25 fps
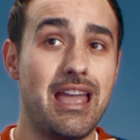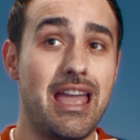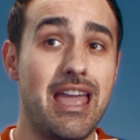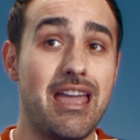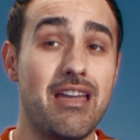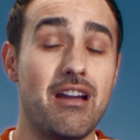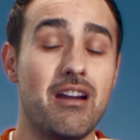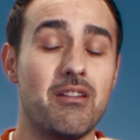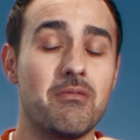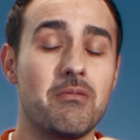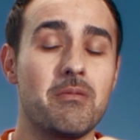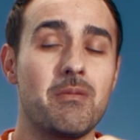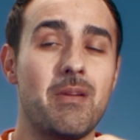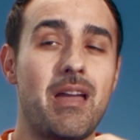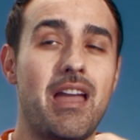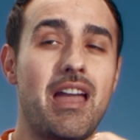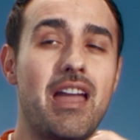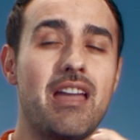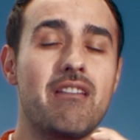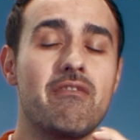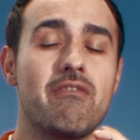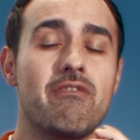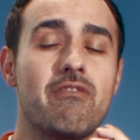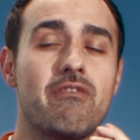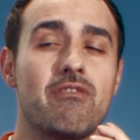I remember
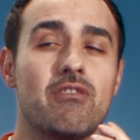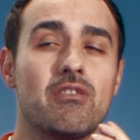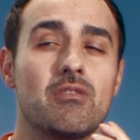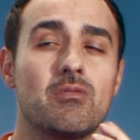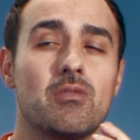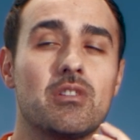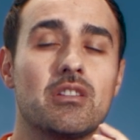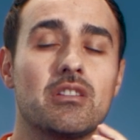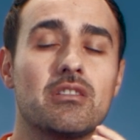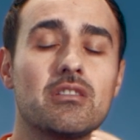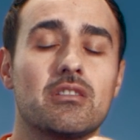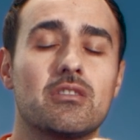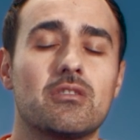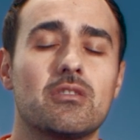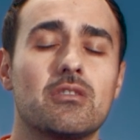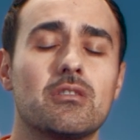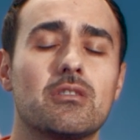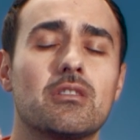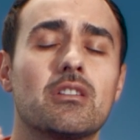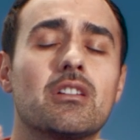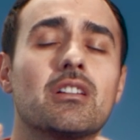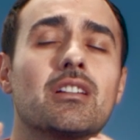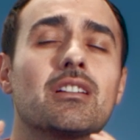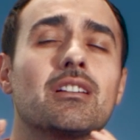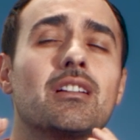everyone in the crew
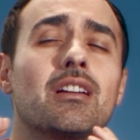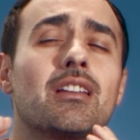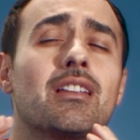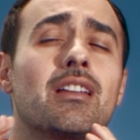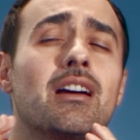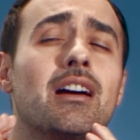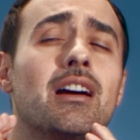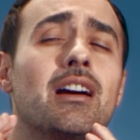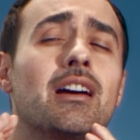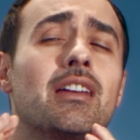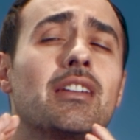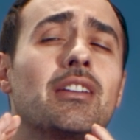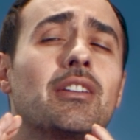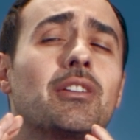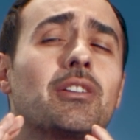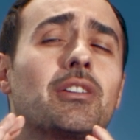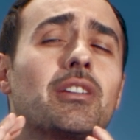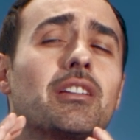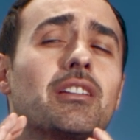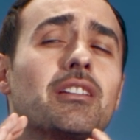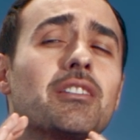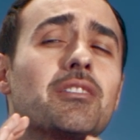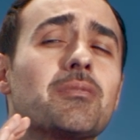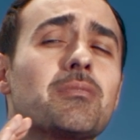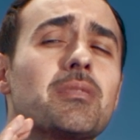going like that and
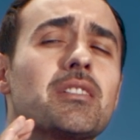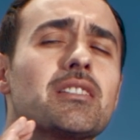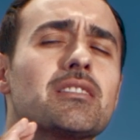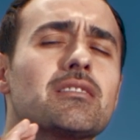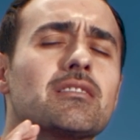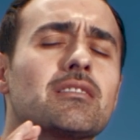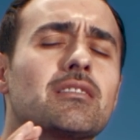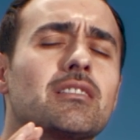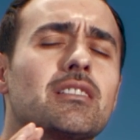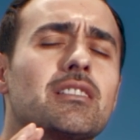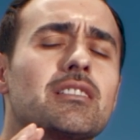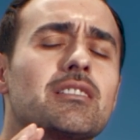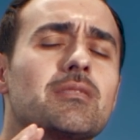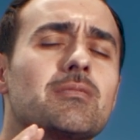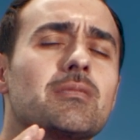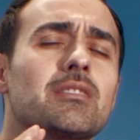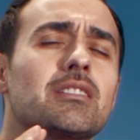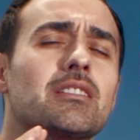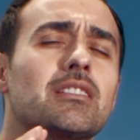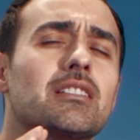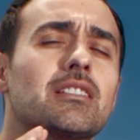looking at the pigeon guy to be